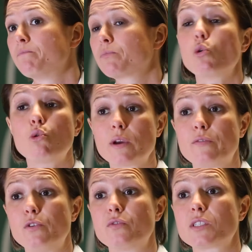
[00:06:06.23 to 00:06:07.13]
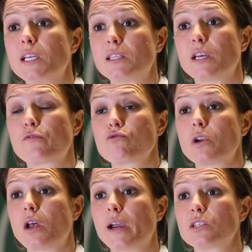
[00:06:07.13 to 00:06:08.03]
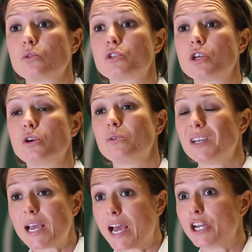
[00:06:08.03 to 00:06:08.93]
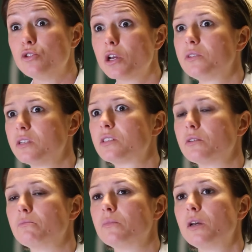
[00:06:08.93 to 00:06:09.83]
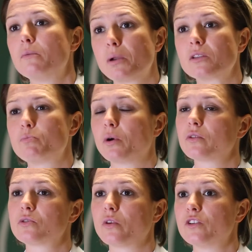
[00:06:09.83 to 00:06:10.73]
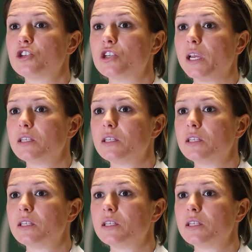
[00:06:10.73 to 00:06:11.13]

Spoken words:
Or if you've stayed there for a night or two and you notice some blood spots on the sheets,